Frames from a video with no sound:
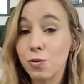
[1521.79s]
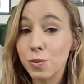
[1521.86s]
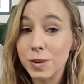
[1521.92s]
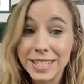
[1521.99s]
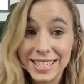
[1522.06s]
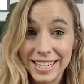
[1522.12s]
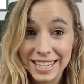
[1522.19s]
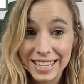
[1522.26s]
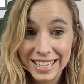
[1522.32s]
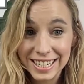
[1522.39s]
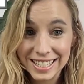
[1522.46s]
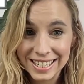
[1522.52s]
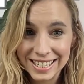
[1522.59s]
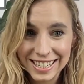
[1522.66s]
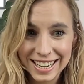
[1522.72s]

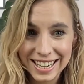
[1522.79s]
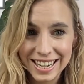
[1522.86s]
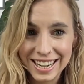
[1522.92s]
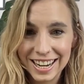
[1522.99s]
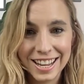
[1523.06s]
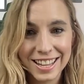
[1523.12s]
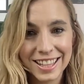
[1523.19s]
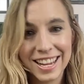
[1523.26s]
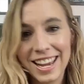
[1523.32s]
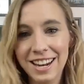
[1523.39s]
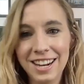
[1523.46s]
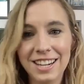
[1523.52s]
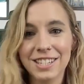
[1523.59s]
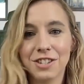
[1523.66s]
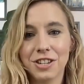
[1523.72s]
Resiliency on the
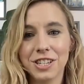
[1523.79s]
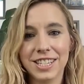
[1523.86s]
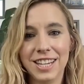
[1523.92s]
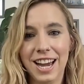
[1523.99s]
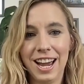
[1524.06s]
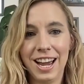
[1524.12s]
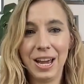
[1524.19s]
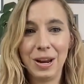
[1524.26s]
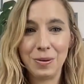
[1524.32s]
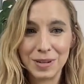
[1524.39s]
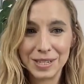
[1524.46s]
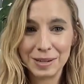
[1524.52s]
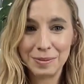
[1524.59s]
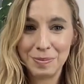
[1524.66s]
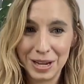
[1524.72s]
industry side
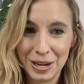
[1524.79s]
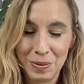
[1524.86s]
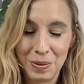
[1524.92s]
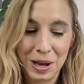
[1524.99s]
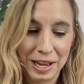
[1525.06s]
was a big